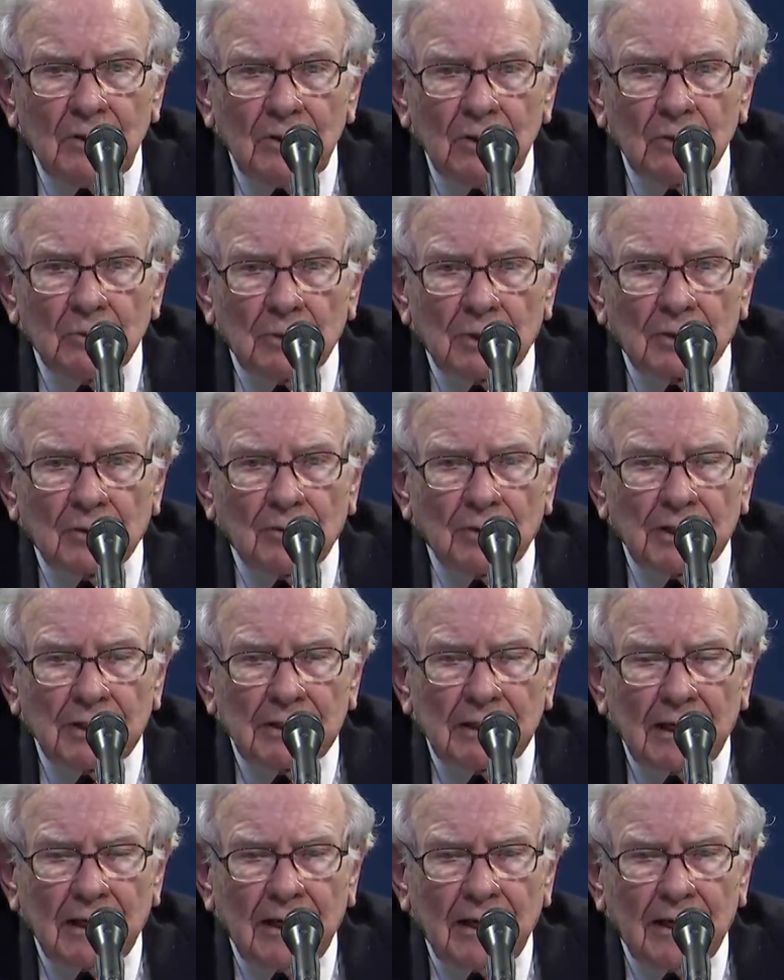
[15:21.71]
you were
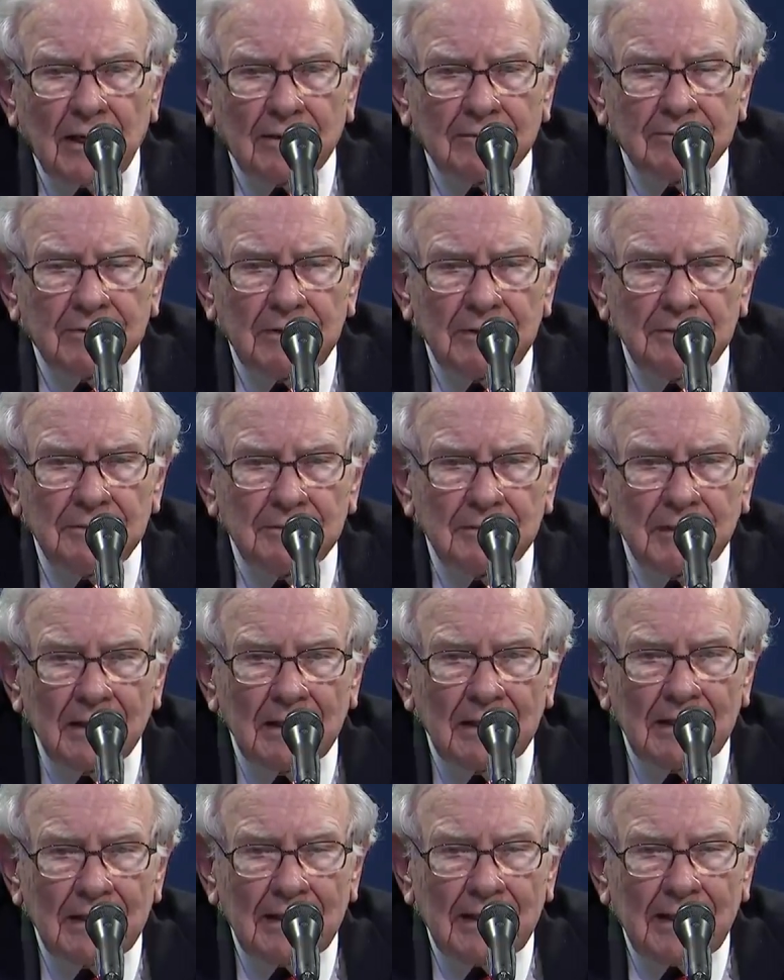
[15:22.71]
going to have
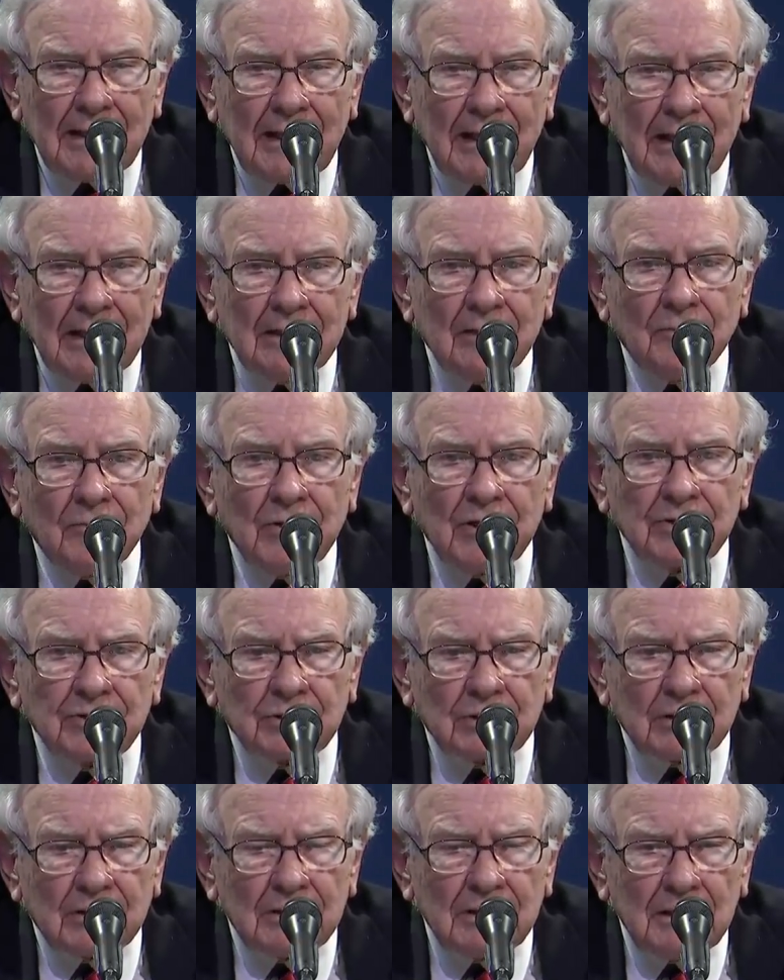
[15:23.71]
a
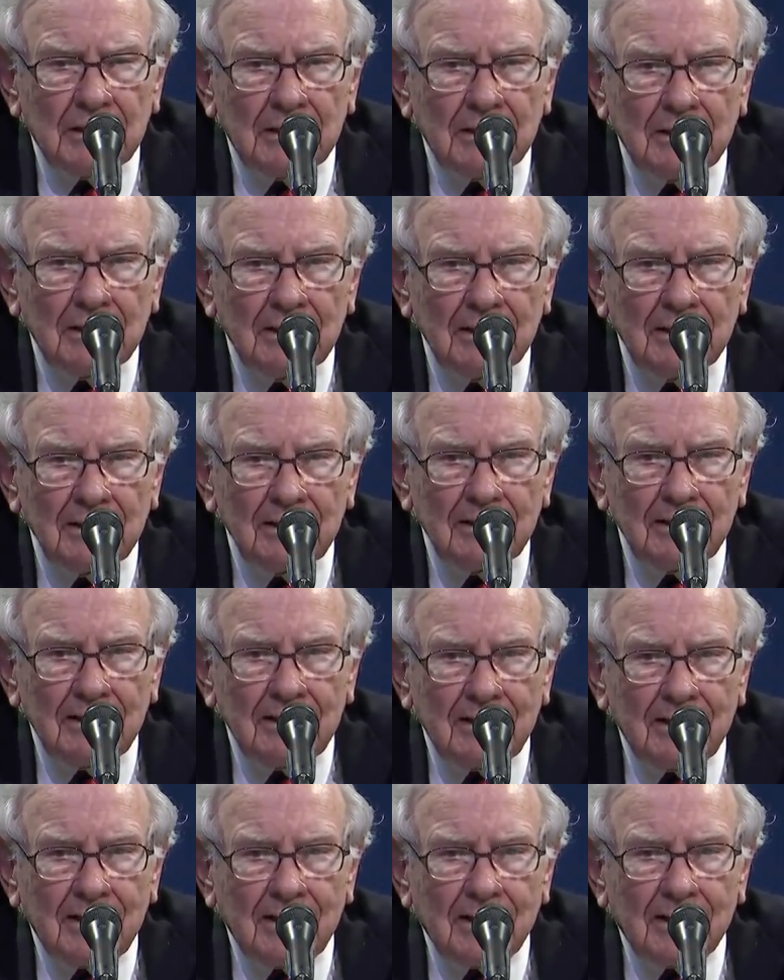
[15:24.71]
division
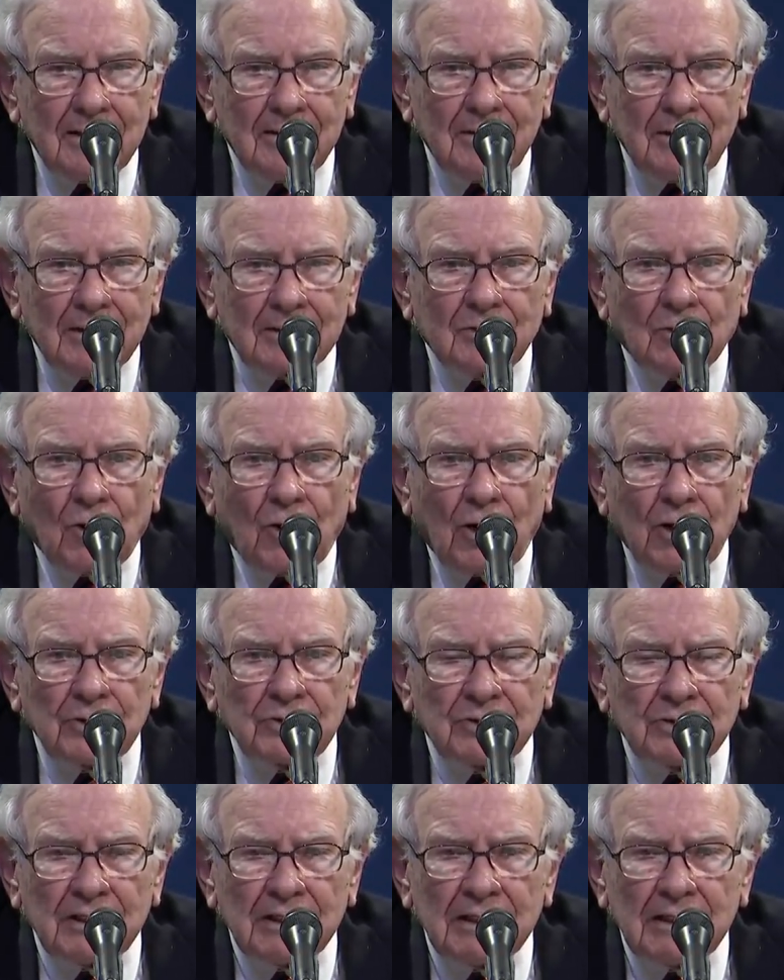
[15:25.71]
that
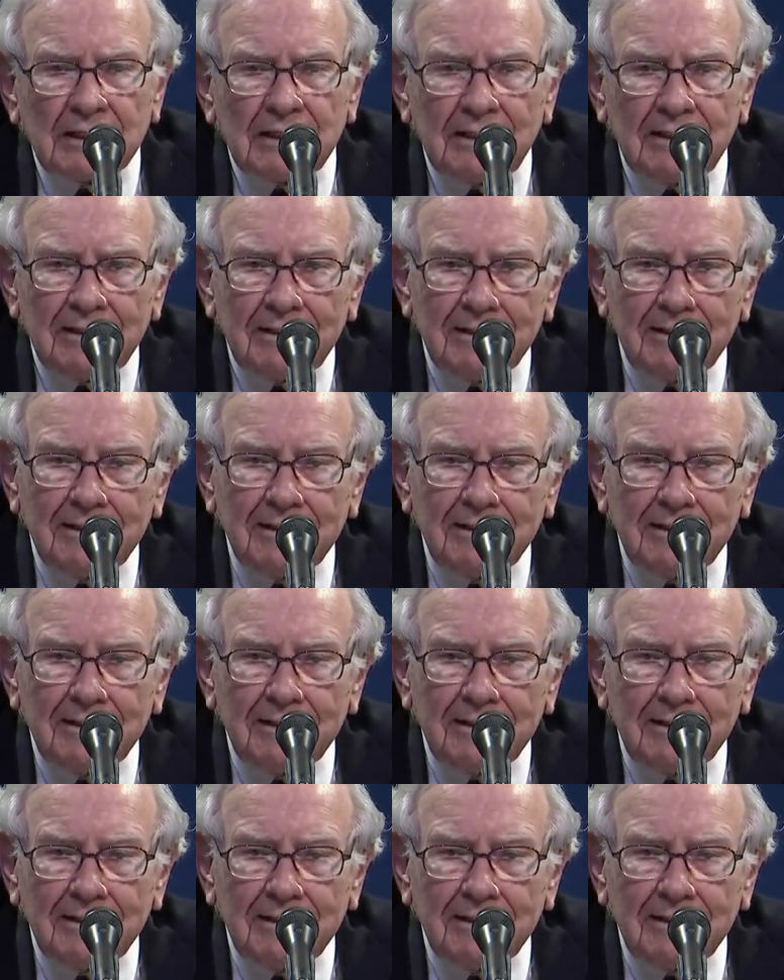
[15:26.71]
caused the